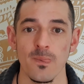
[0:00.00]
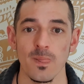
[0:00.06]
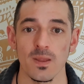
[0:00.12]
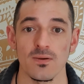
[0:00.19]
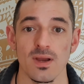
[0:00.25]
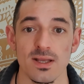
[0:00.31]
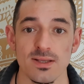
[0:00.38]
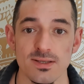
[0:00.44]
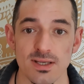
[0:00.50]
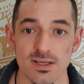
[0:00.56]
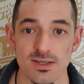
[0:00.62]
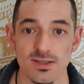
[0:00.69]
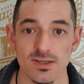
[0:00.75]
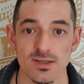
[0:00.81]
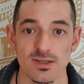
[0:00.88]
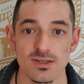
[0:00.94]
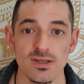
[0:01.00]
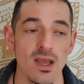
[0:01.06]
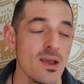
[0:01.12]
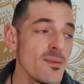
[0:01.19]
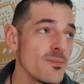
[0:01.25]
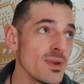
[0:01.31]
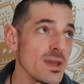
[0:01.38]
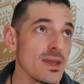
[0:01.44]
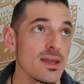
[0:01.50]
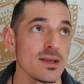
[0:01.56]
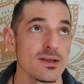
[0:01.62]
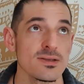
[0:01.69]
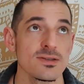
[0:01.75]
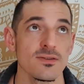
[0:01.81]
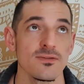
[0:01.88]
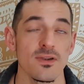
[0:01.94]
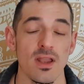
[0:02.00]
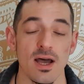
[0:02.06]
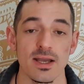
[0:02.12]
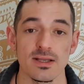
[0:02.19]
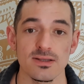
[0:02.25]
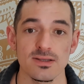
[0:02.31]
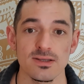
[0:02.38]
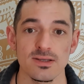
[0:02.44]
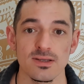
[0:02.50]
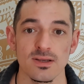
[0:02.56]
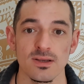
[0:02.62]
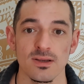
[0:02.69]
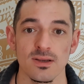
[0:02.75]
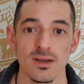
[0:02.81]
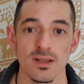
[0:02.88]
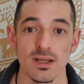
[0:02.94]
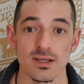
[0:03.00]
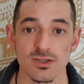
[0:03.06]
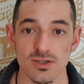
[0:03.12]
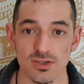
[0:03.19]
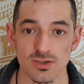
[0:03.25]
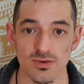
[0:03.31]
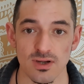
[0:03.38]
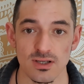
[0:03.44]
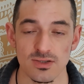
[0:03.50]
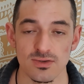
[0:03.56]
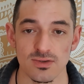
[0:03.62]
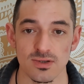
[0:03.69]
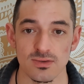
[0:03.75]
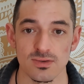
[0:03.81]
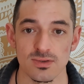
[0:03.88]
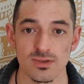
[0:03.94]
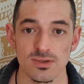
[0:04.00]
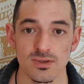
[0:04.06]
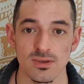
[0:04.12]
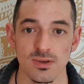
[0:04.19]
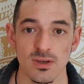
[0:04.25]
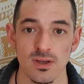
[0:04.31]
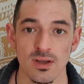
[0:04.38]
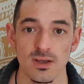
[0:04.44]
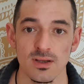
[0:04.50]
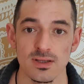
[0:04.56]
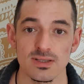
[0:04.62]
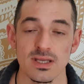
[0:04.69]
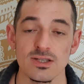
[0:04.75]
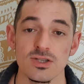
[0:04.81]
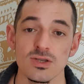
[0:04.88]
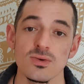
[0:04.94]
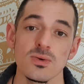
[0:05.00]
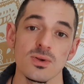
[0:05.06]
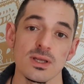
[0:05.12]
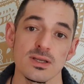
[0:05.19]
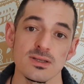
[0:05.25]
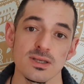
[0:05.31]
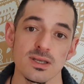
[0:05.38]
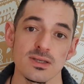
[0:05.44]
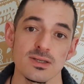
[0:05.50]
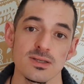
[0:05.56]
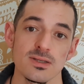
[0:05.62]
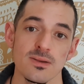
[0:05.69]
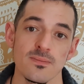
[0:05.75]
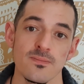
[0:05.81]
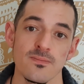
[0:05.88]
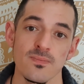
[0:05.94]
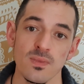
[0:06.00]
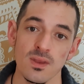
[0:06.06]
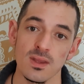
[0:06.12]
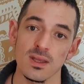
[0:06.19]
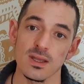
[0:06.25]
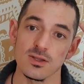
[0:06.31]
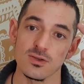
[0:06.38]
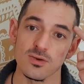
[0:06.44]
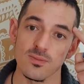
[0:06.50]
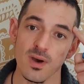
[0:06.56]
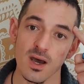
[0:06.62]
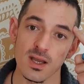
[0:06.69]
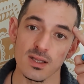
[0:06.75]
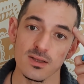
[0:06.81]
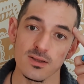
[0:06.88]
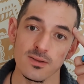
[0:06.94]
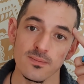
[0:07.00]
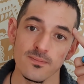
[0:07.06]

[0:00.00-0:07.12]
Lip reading: your ancestors, beings of light and extraterrestrials, because they do all exist in your mind,